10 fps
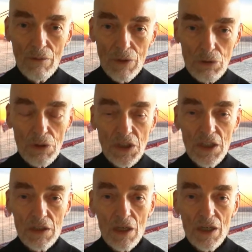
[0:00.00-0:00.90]
which was
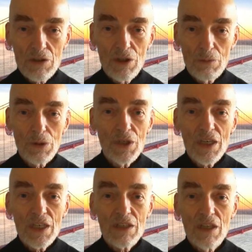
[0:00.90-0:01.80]
sent October
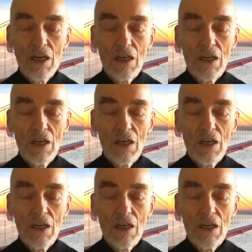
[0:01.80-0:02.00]
9th.